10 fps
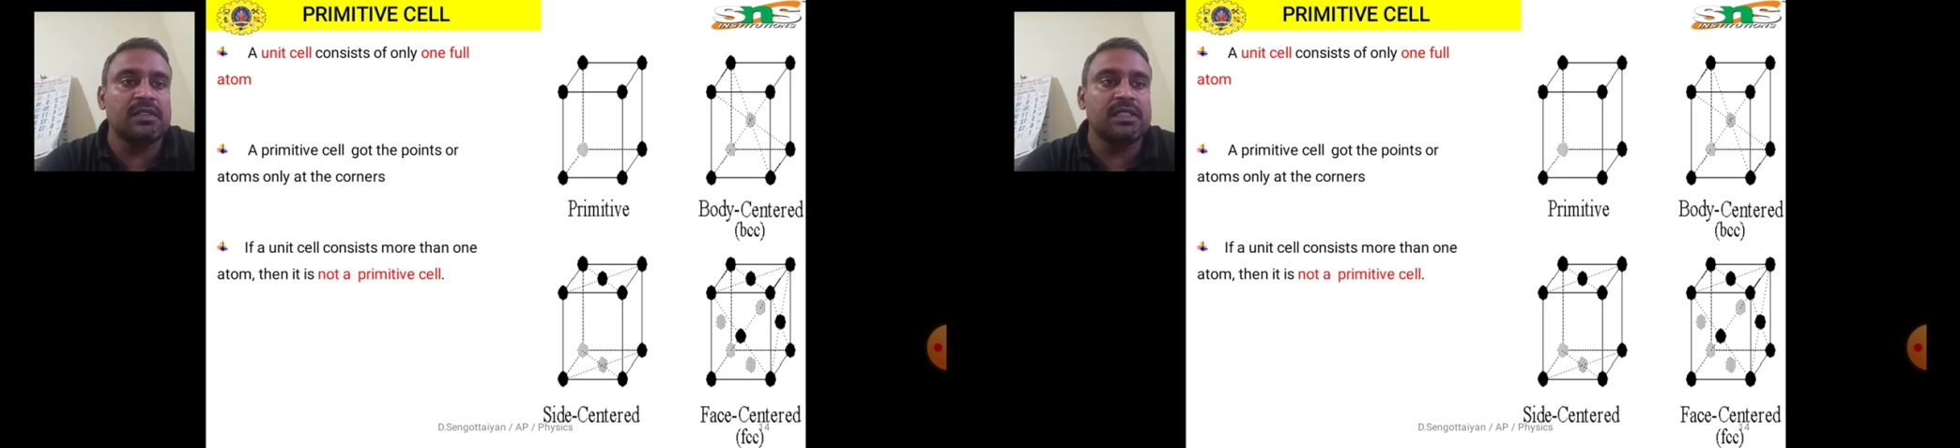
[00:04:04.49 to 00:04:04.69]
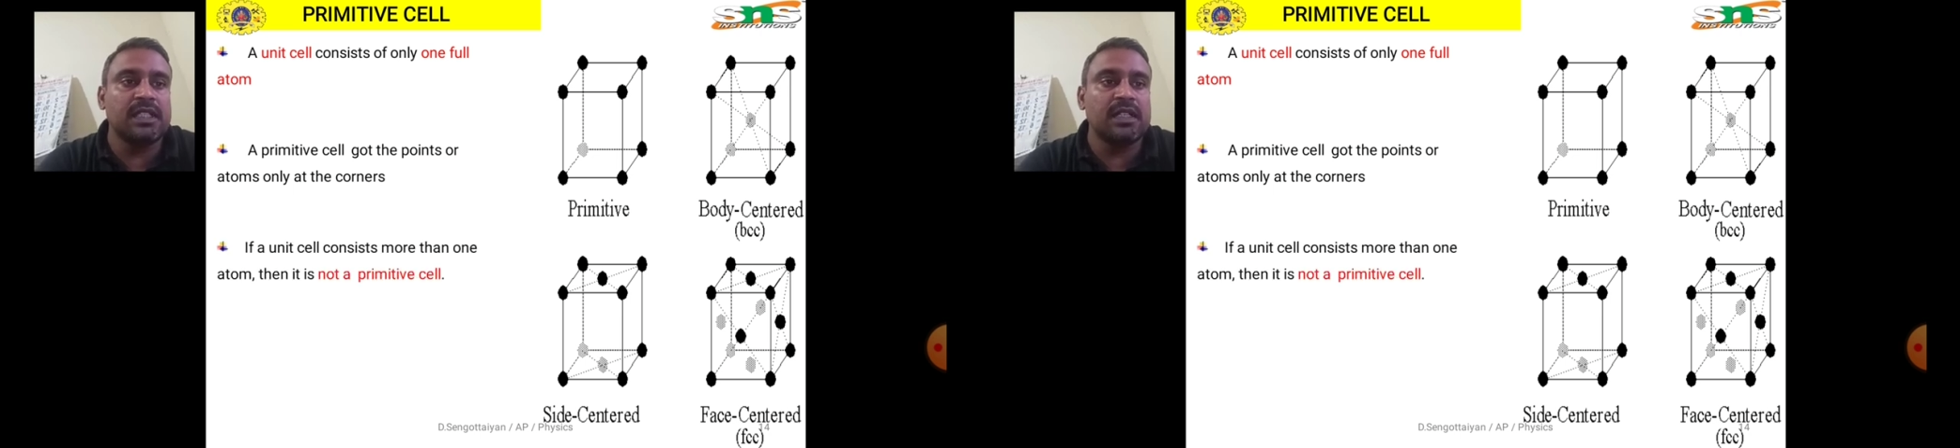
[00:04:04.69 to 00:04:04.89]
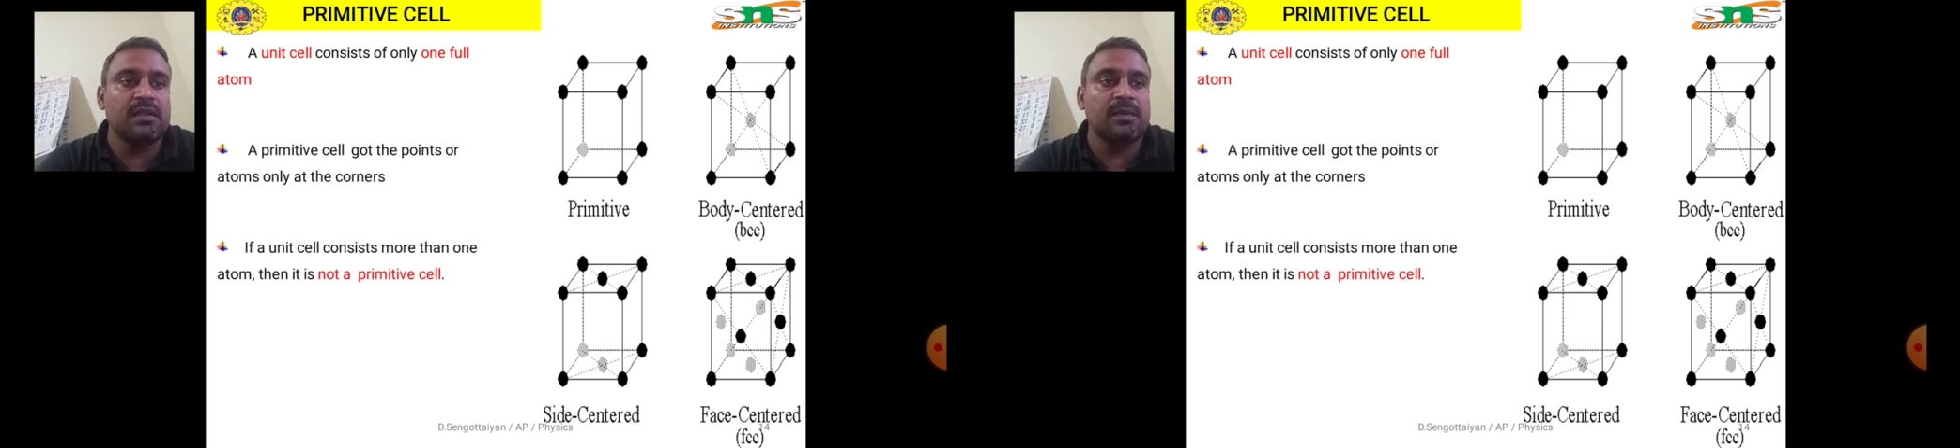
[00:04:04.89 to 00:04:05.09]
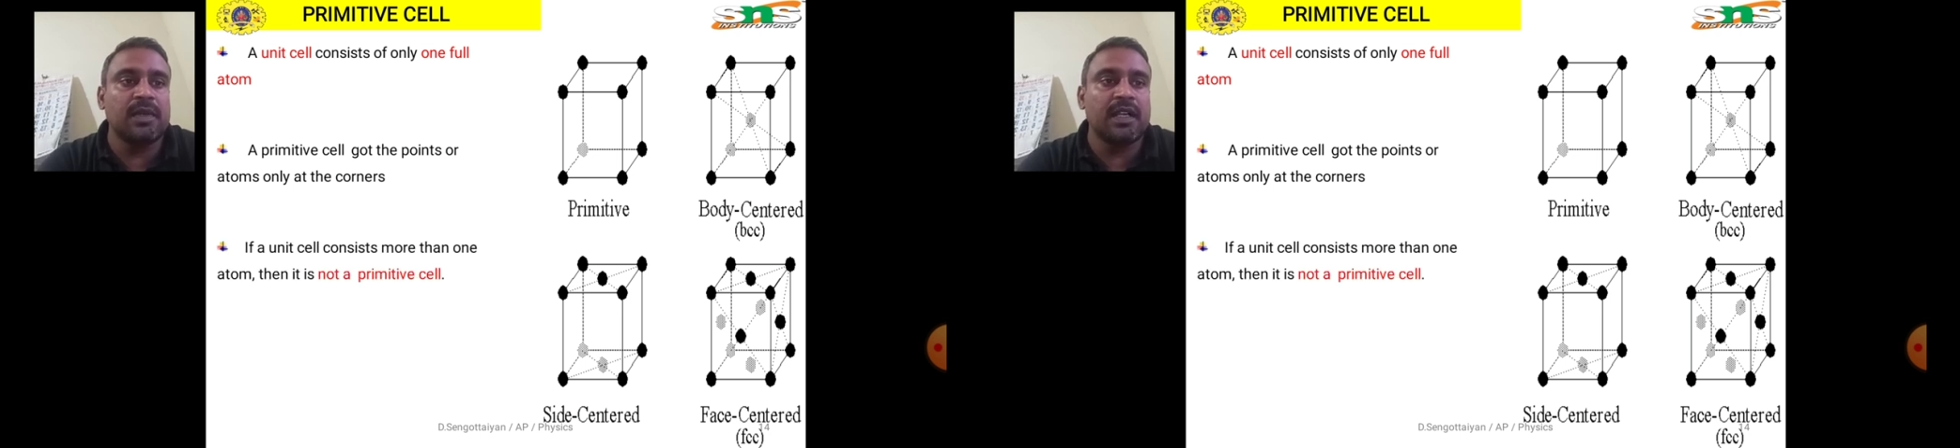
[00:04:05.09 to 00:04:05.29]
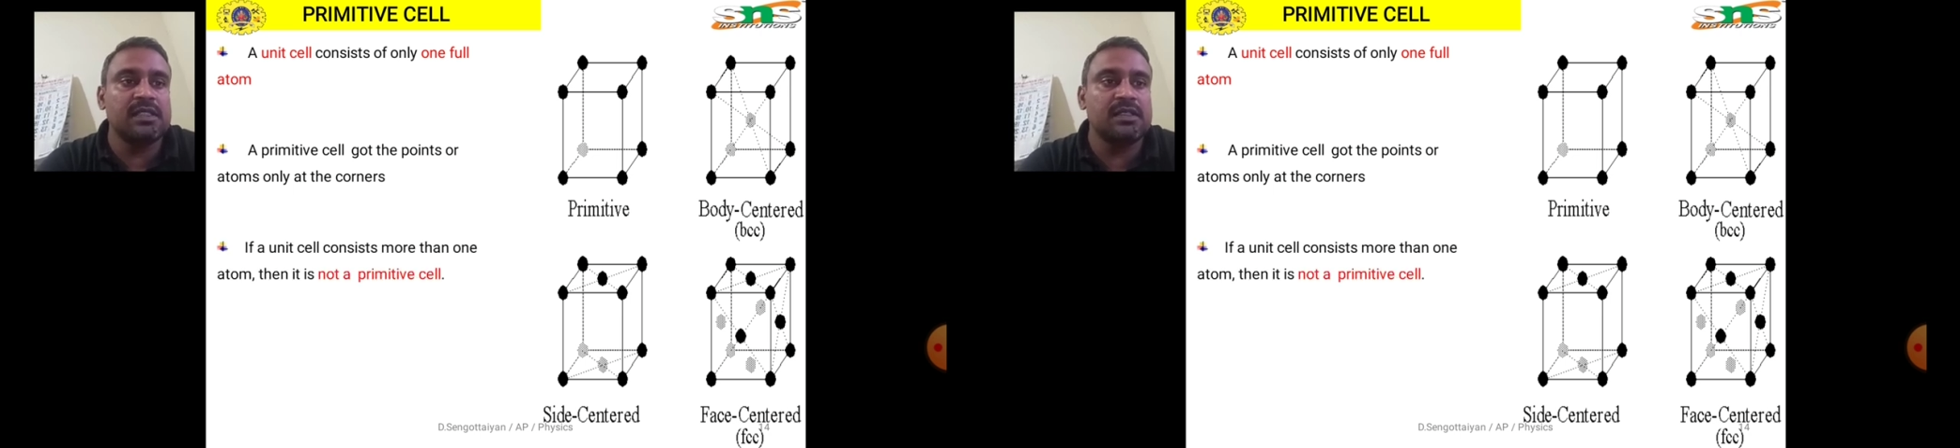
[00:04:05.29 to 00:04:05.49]
cell:
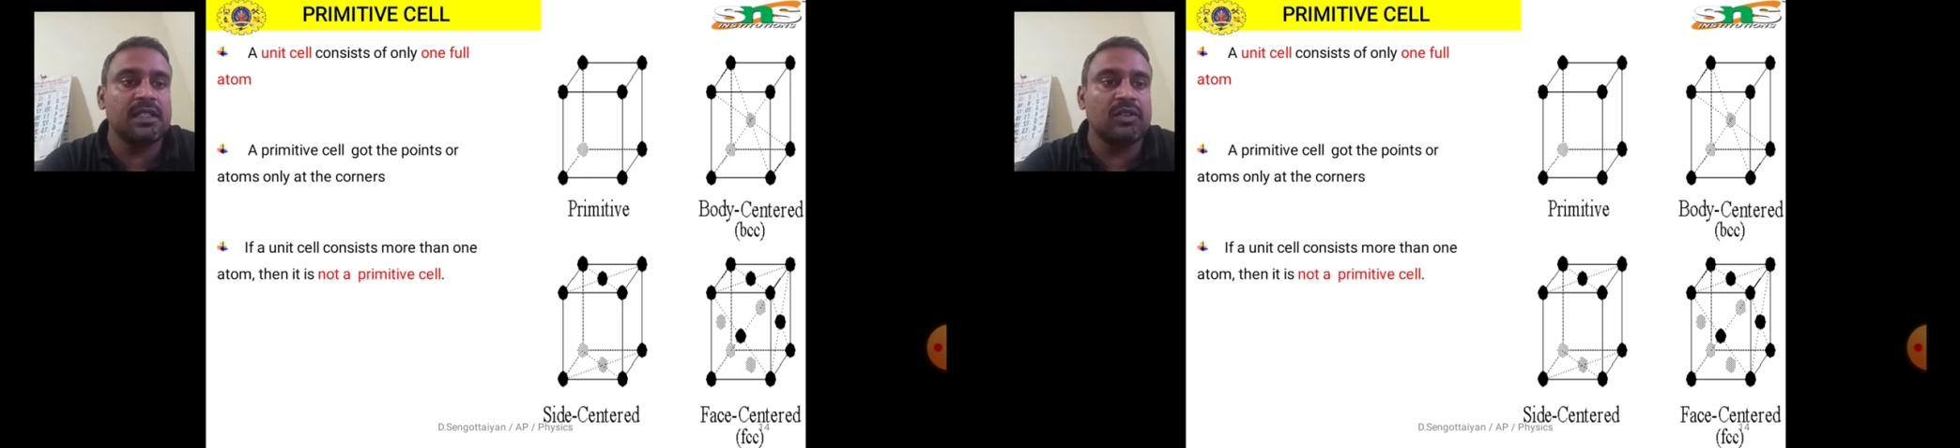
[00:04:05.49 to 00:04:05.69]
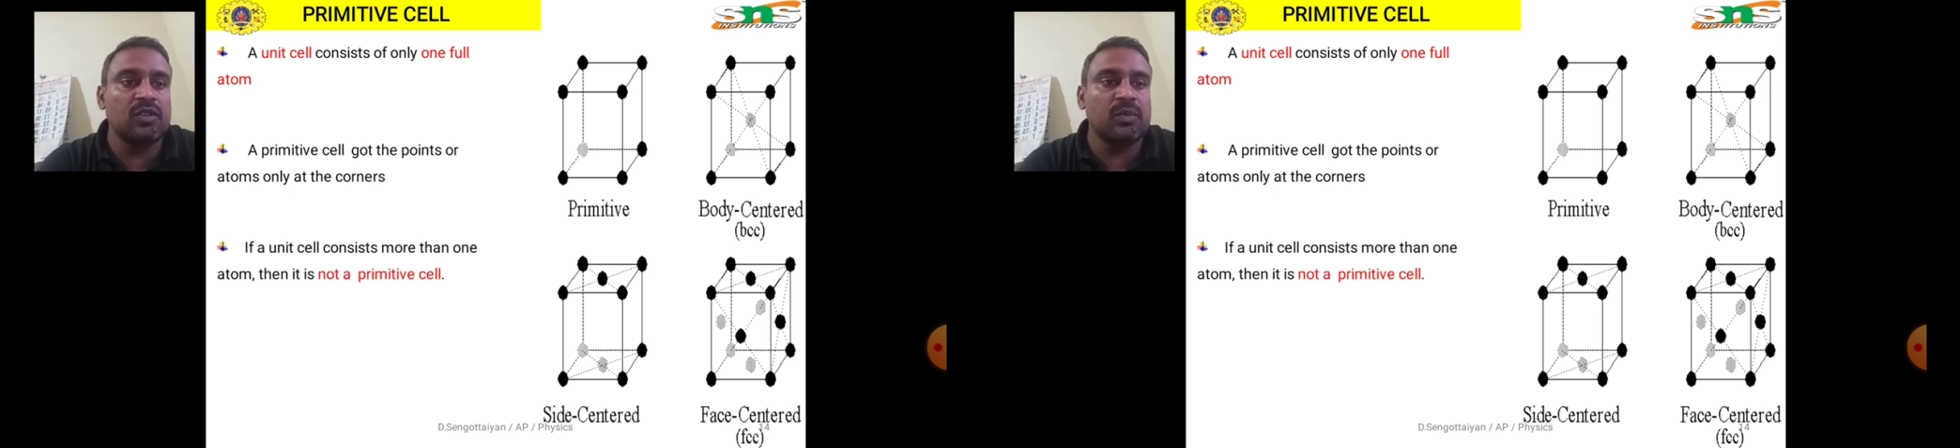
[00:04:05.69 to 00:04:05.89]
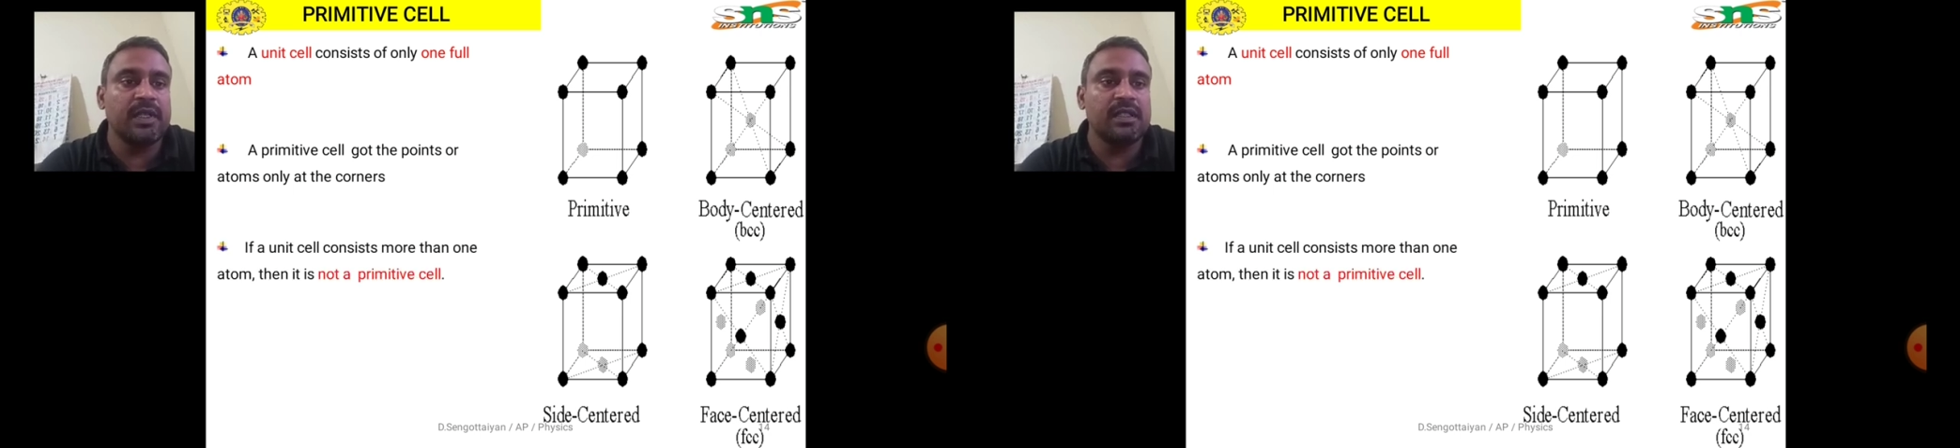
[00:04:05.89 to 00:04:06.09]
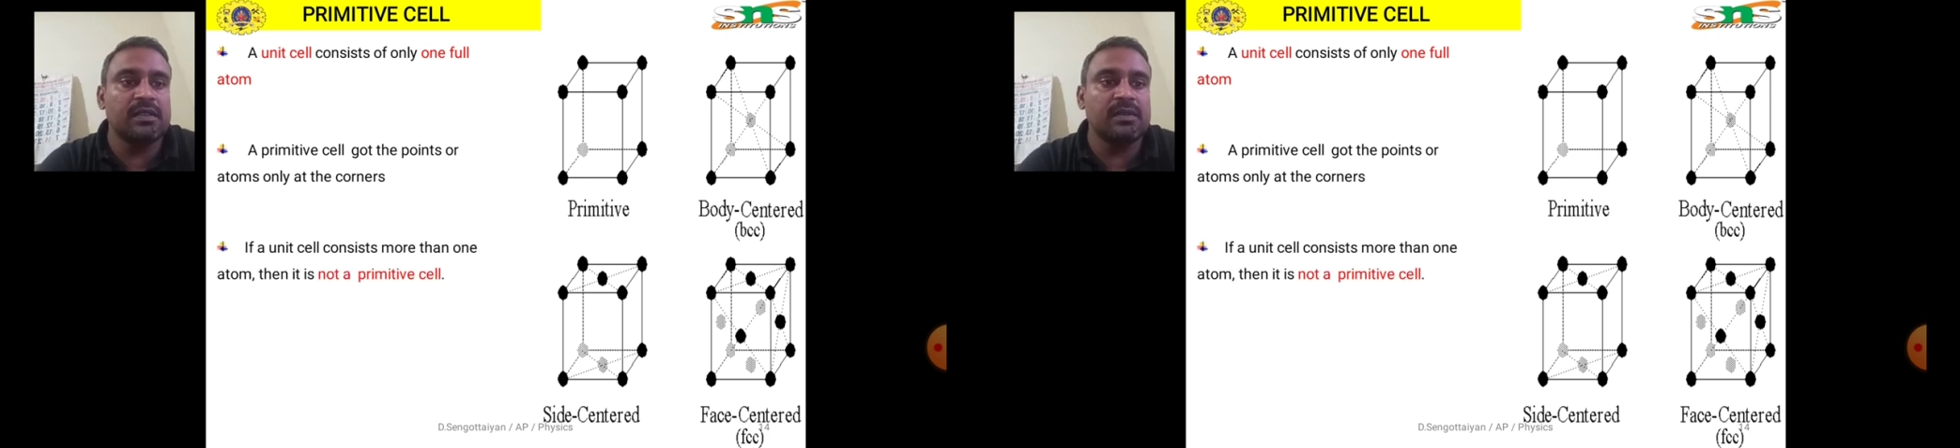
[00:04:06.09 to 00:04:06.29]
pod center cubic,